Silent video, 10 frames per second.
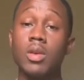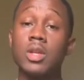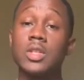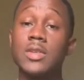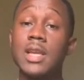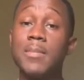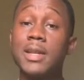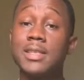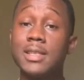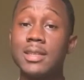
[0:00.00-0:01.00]
So as I
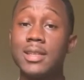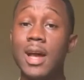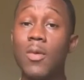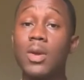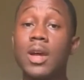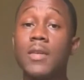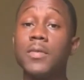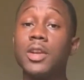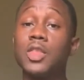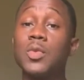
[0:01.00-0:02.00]
mentioned, I will
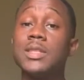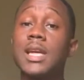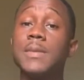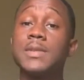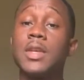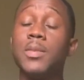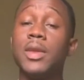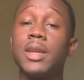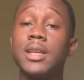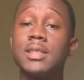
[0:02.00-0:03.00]
cover the three types of
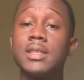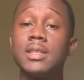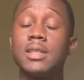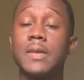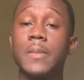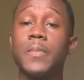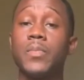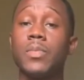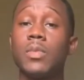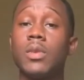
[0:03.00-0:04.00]
communications.
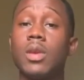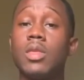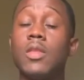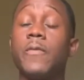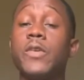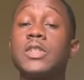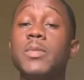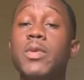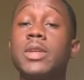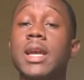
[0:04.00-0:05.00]
The first
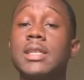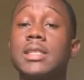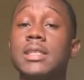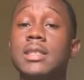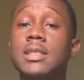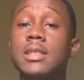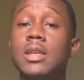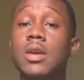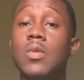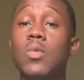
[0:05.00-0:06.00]
communication
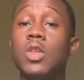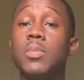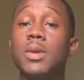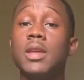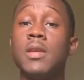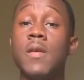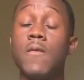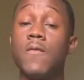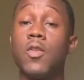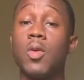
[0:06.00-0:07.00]
would be
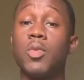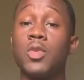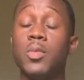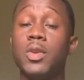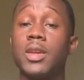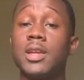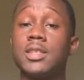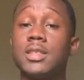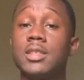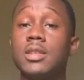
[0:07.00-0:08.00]
verbal
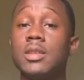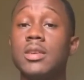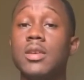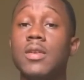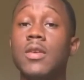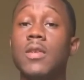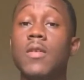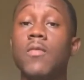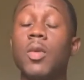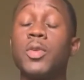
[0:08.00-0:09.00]
communication.
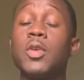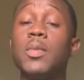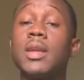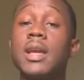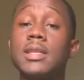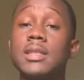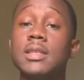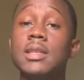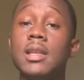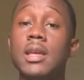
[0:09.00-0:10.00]
Verbal
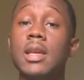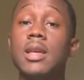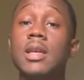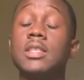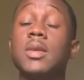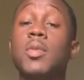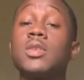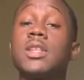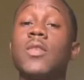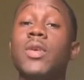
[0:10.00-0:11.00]
communication is the
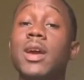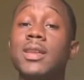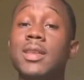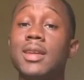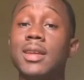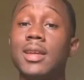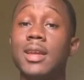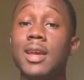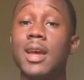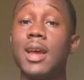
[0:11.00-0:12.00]
most direct
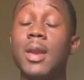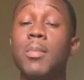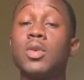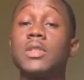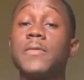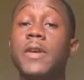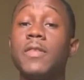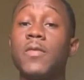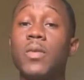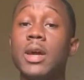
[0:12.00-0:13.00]
and the most
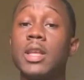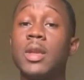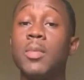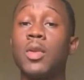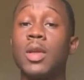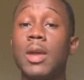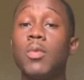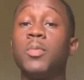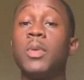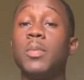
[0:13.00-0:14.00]
effective way to communicate
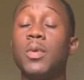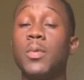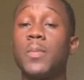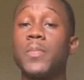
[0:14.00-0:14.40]
with people.